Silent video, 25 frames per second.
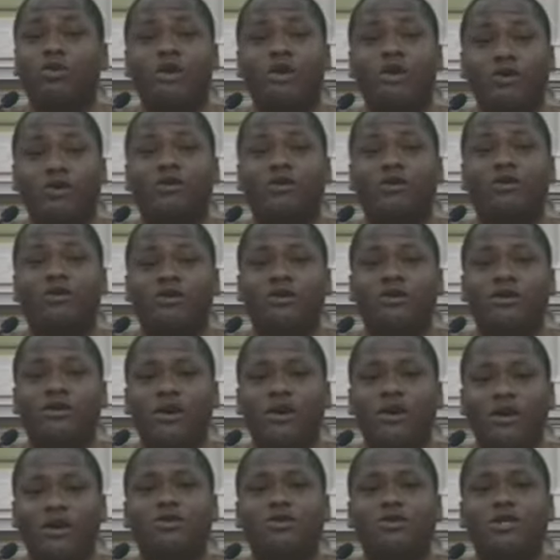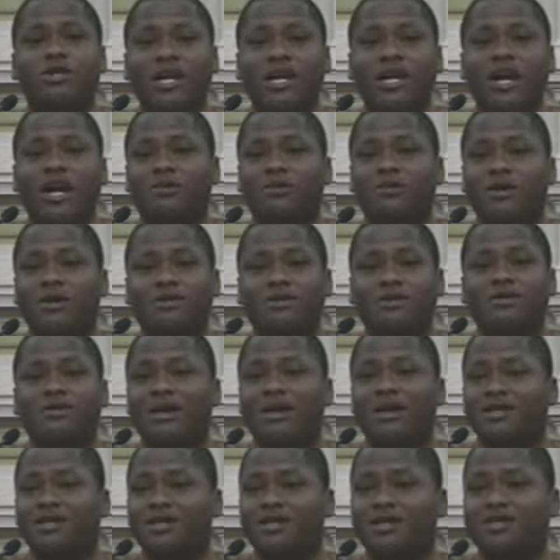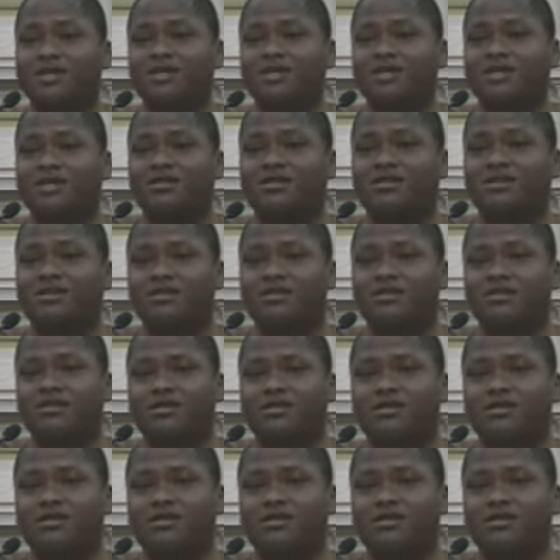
will hold you accountable as a politician.